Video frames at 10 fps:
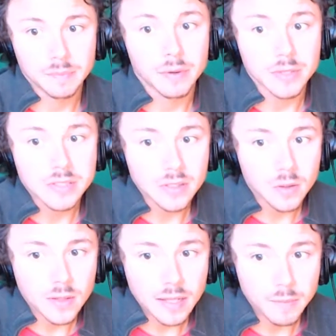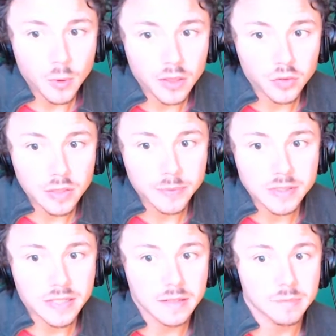But we're still only at
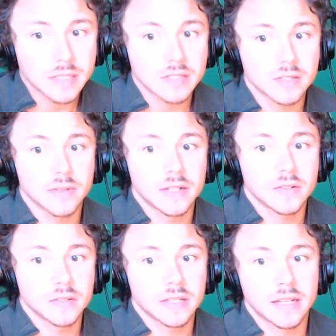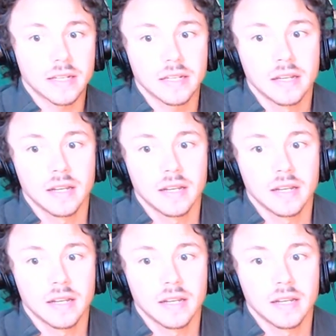0.3% as to rendering lag